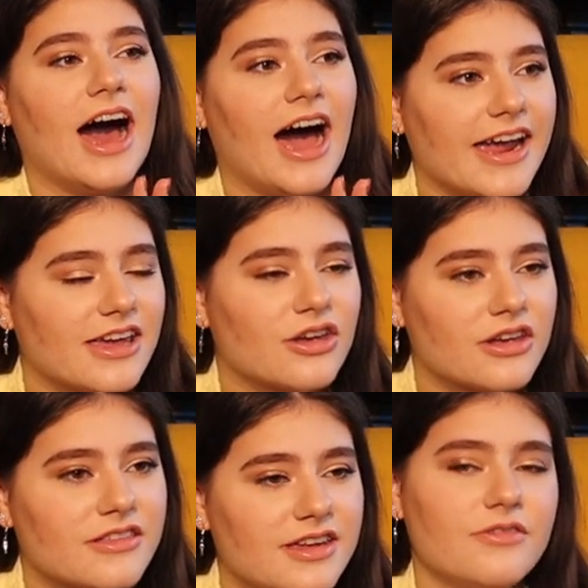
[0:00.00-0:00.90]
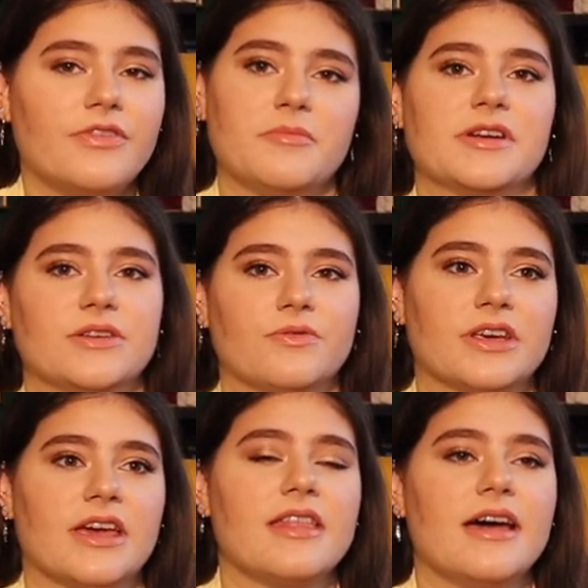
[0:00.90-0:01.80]
I didn't find myself
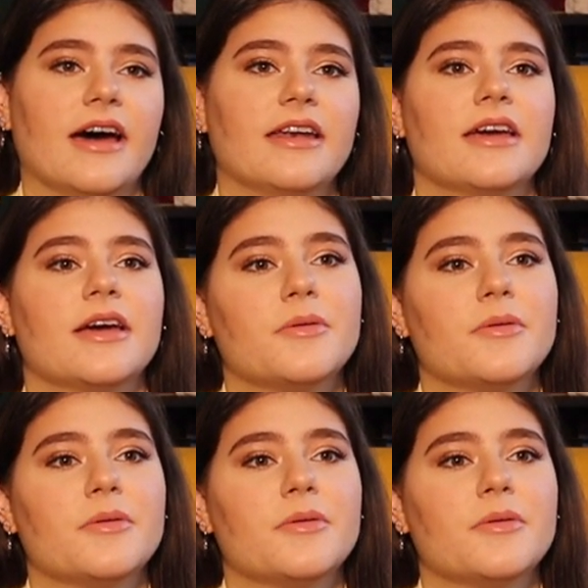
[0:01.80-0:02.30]
thinking that,